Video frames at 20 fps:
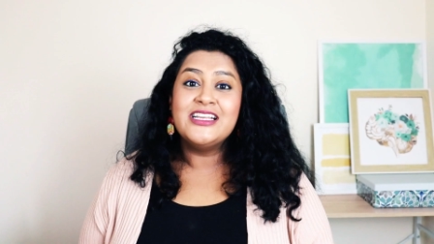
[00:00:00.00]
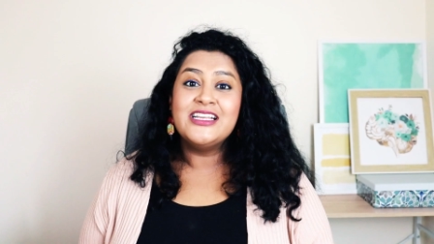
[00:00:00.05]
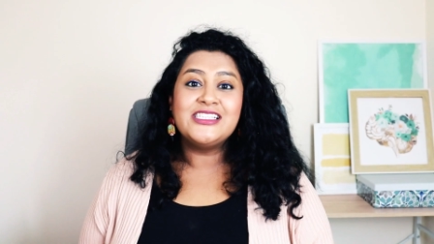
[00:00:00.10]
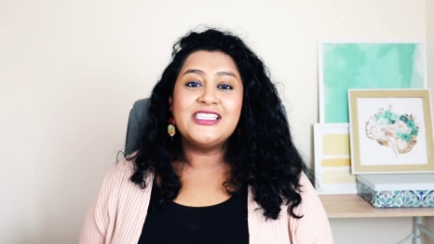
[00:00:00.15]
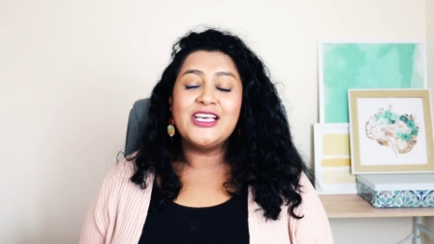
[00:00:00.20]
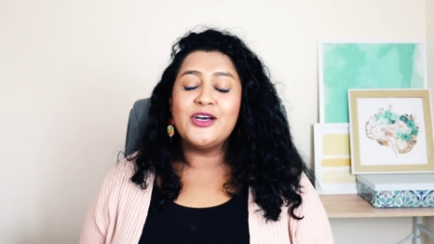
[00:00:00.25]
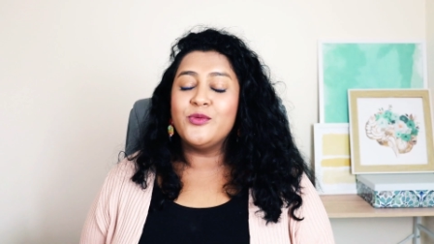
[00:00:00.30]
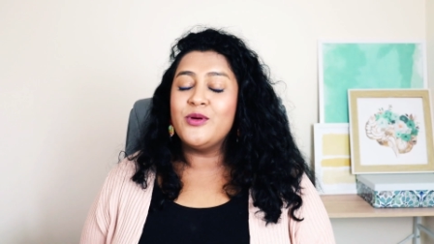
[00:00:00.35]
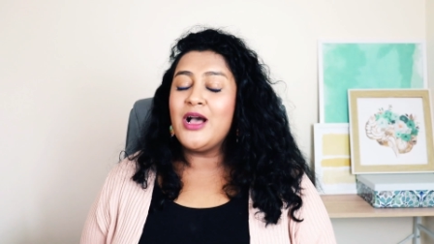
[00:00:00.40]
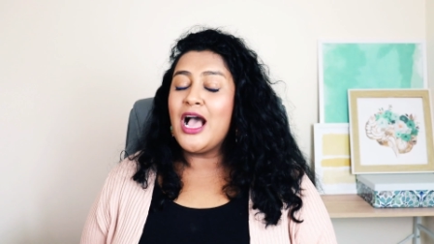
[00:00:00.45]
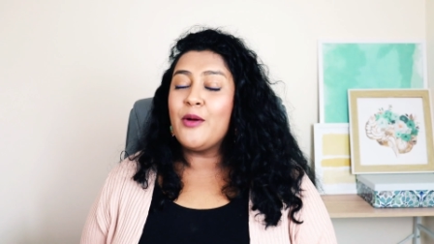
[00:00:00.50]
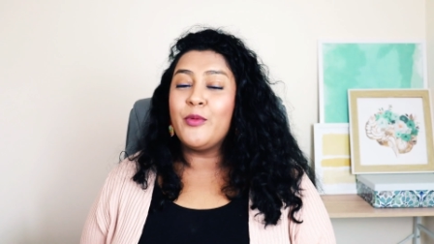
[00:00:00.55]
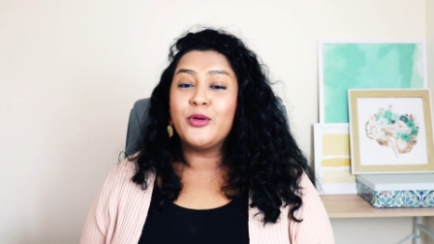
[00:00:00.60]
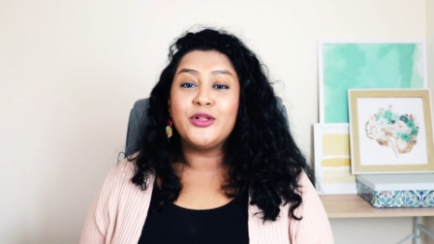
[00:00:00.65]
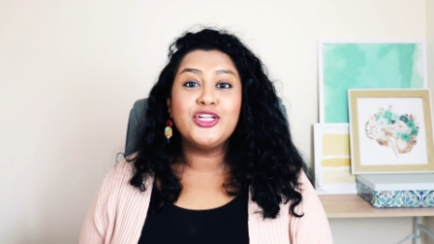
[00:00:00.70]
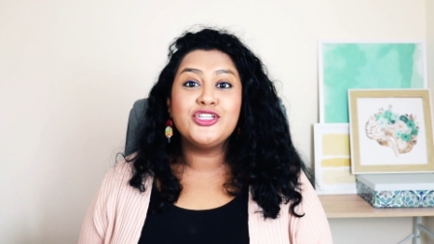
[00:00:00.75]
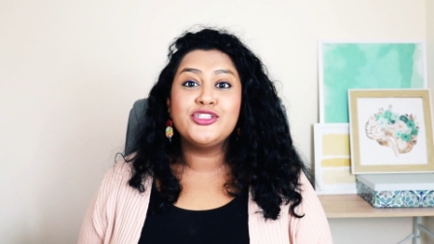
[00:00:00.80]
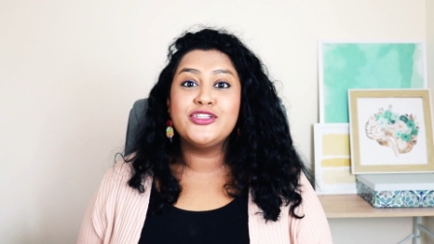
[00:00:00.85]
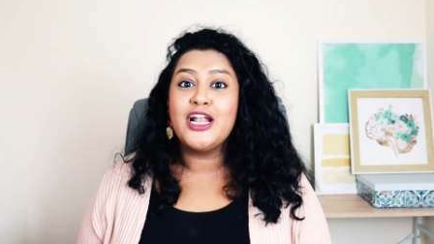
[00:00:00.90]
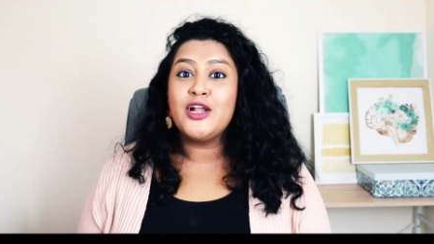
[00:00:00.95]
So I want
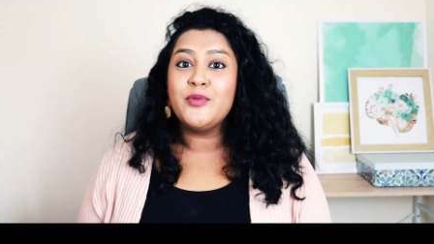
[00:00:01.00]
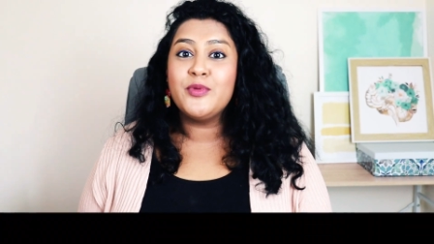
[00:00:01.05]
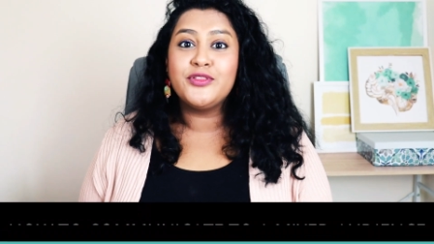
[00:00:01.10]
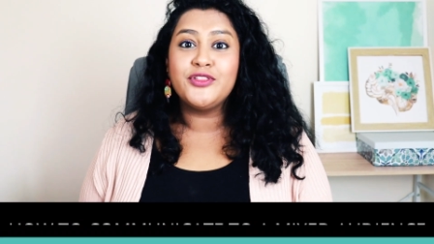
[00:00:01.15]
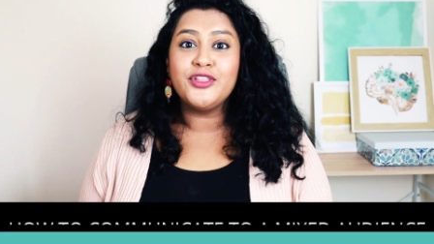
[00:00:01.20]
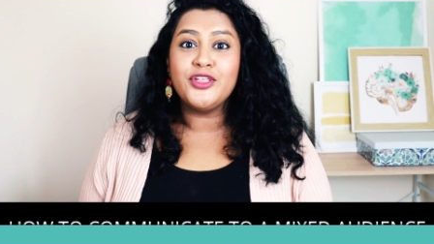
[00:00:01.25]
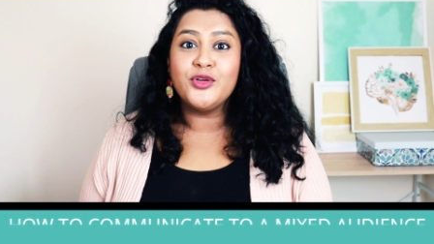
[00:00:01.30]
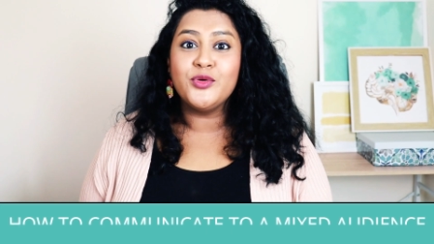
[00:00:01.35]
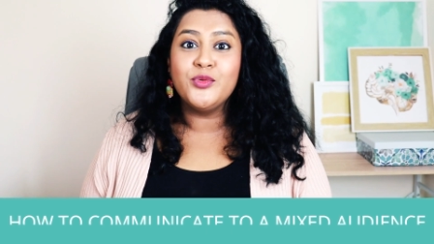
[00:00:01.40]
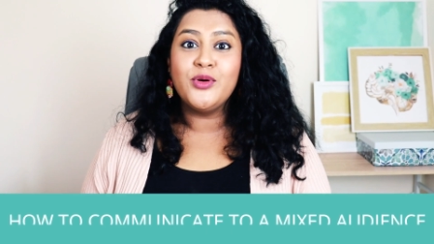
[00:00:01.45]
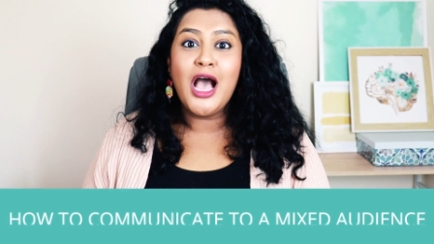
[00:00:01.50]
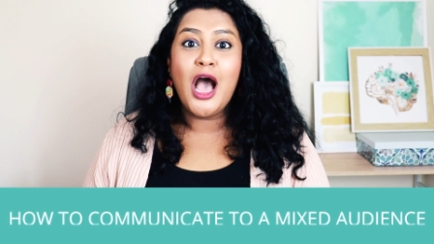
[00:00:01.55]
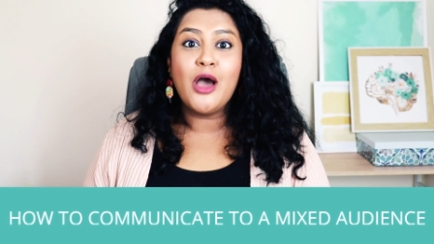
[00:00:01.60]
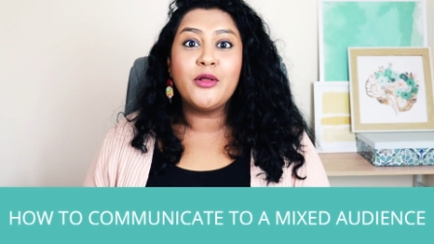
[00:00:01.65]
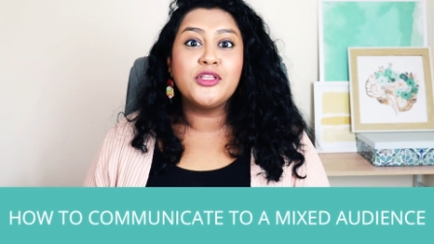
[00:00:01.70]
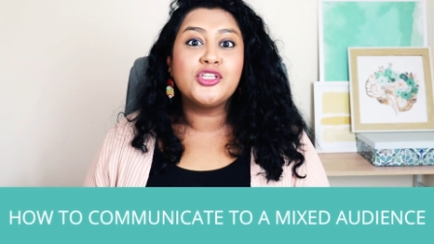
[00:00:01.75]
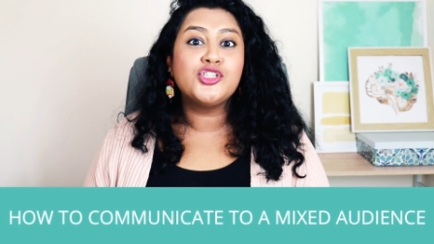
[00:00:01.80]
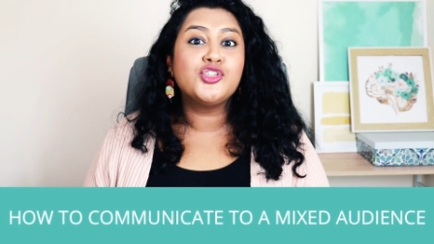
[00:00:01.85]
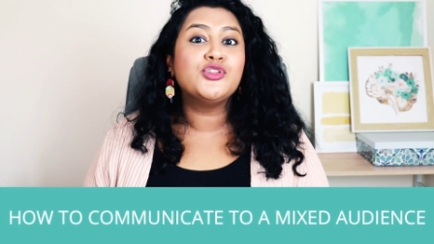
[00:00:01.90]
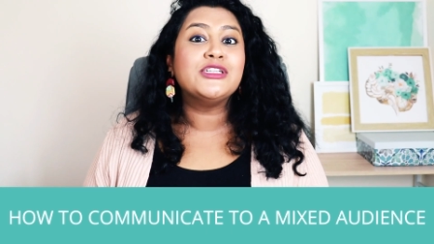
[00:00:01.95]
to share with you how
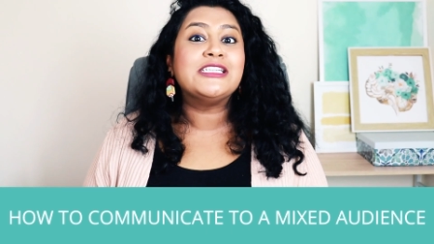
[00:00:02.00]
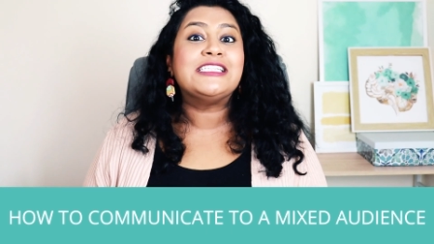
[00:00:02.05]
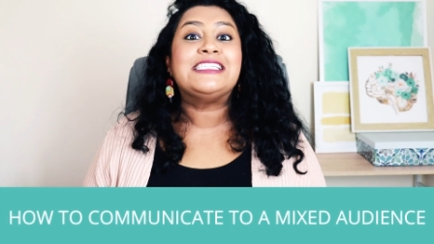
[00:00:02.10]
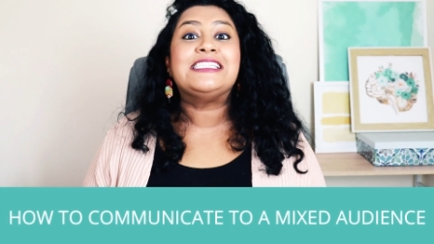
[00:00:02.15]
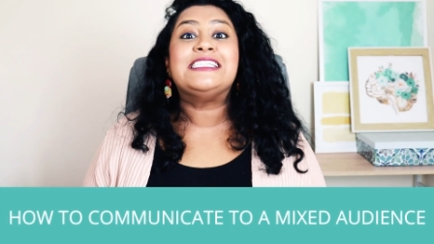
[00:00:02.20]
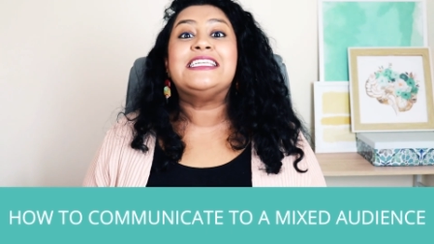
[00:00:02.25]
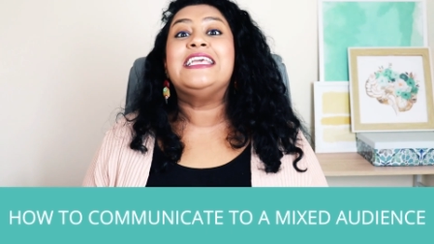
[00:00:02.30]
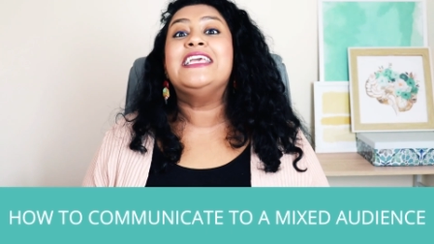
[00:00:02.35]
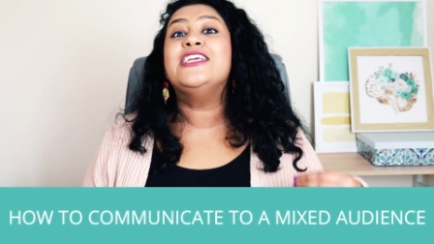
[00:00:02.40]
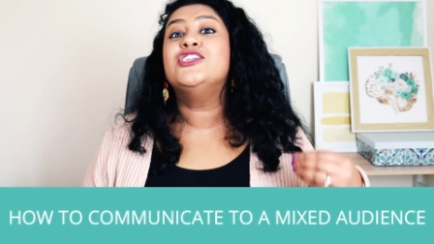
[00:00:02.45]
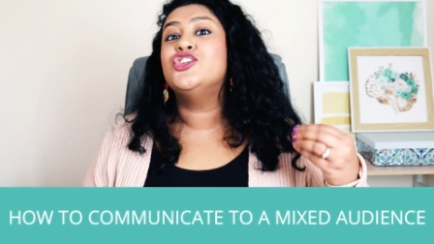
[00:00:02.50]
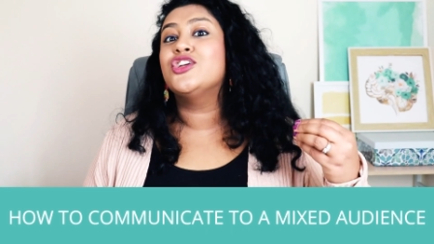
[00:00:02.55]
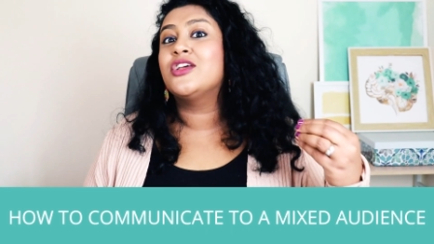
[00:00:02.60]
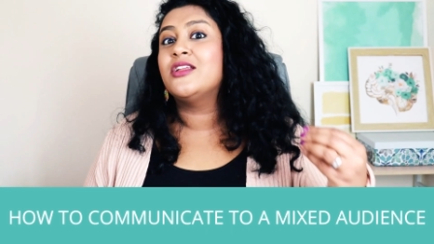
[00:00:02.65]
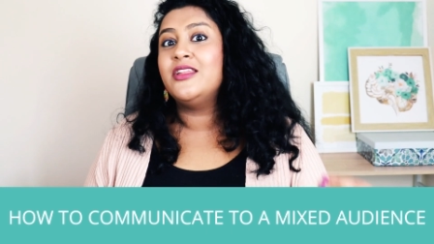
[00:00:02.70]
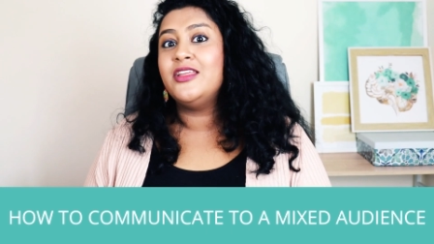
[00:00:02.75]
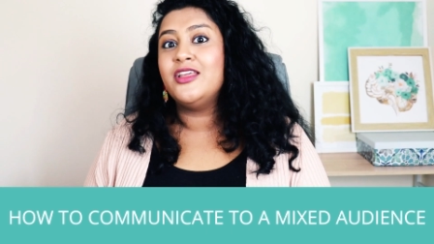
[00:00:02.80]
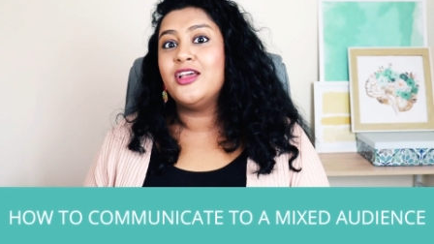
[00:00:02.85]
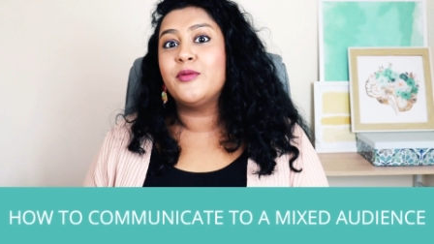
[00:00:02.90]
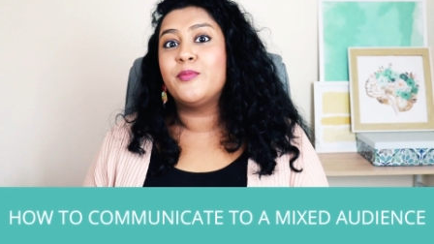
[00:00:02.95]
to
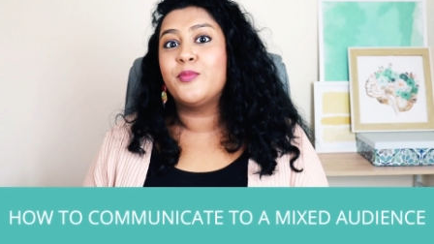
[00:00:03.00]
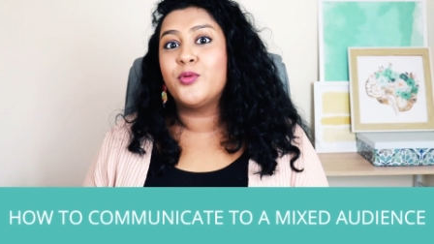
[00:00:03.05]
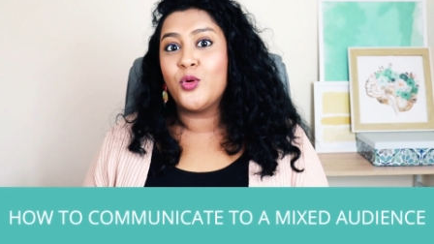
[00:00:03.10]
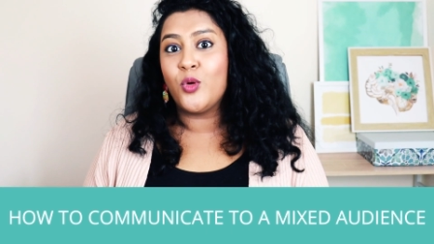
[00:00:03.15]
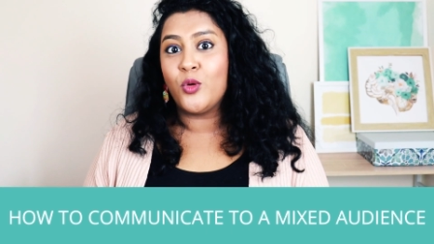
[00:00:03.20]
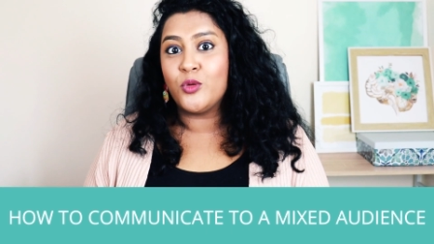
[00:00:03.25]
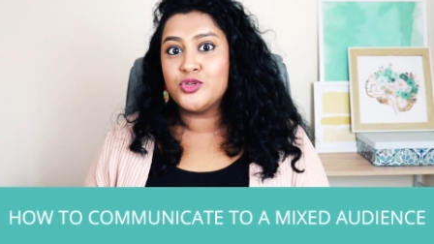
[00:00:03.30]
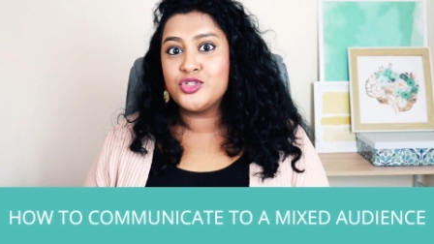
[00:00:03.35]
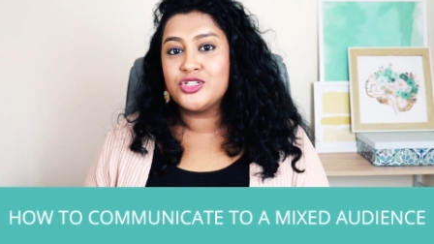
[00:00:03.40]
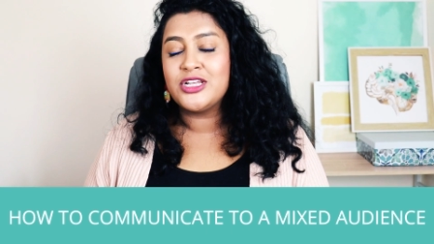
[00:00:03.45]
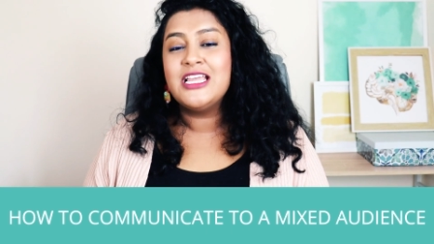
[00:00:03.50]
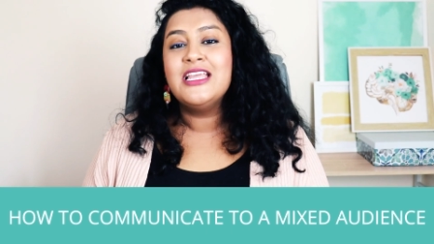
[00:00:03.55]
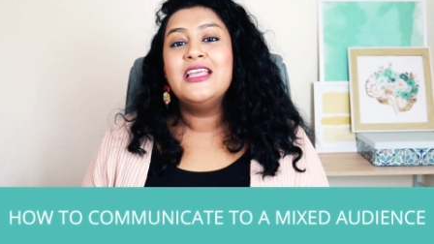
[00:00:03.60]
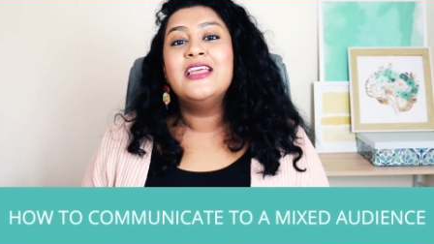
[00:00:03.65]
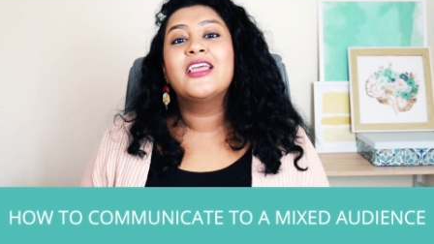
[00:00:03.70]
strategically approach